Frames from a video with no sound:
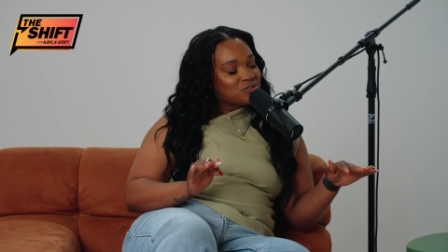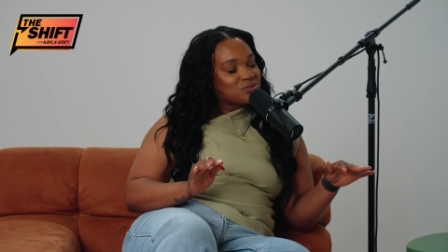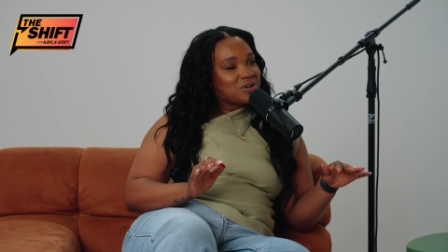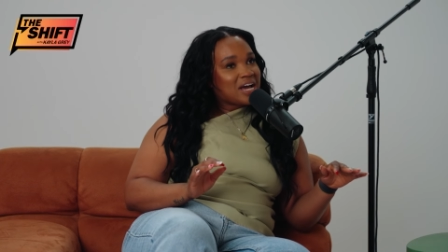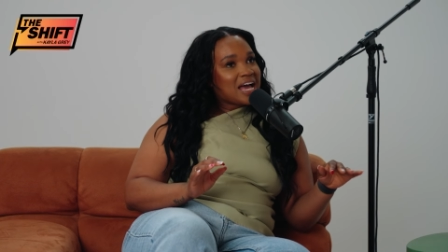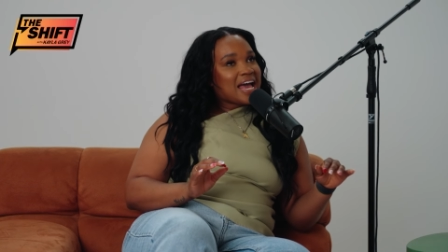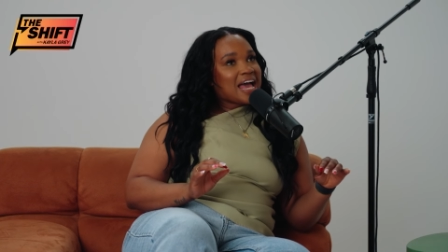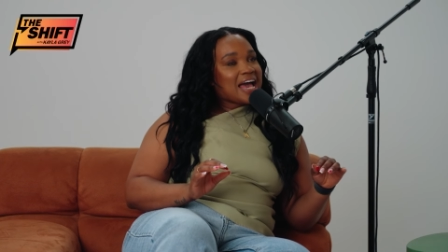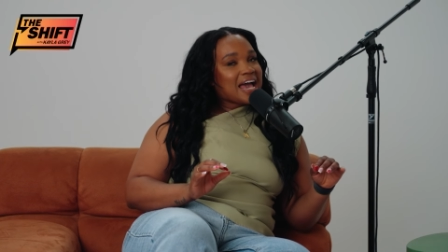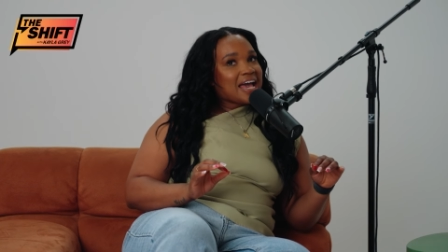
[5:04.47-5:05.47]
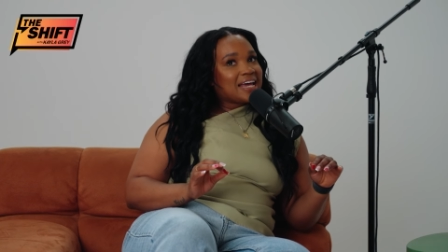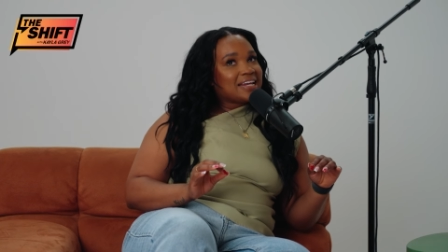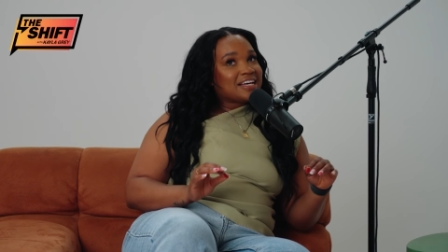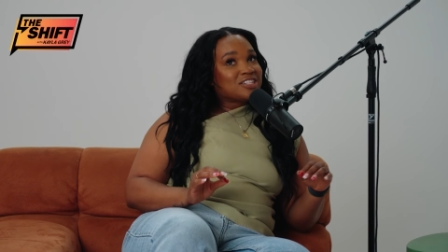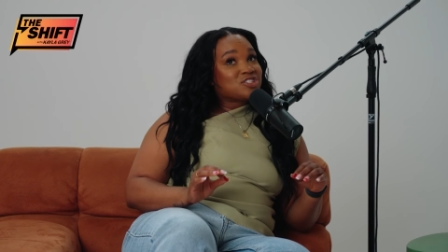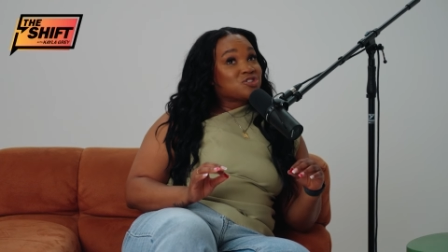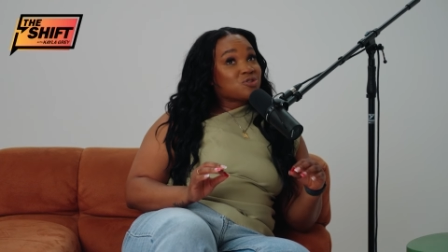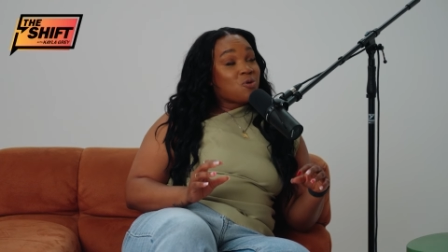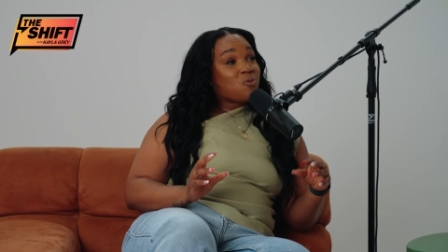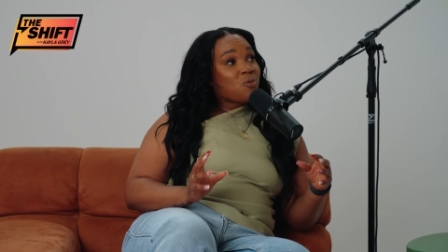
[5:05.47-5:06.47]
you. And it's
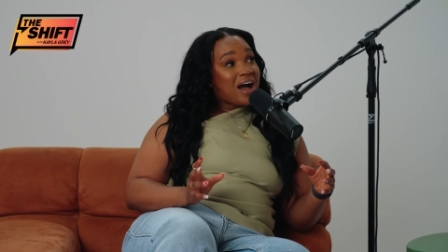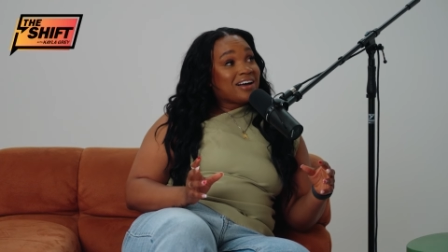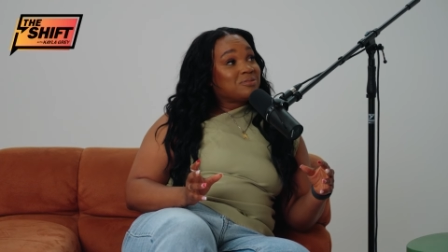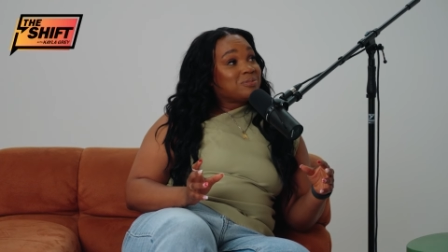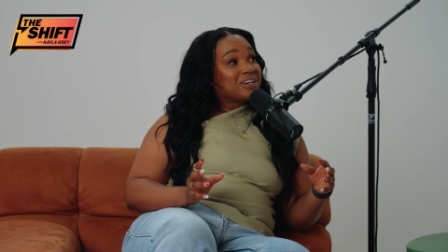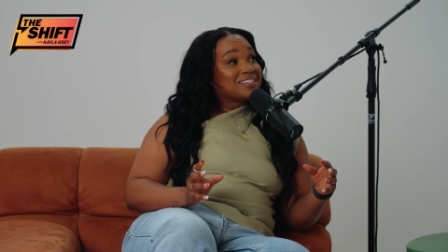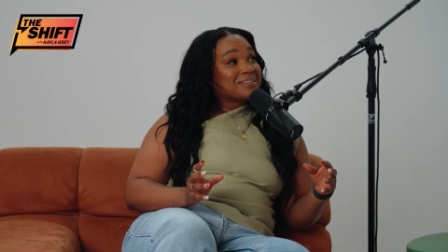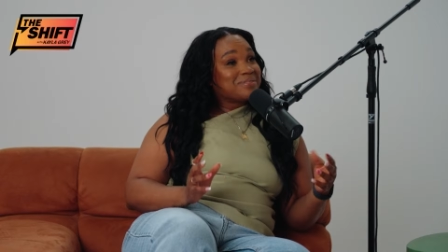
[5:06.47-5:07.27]
so wild because I'm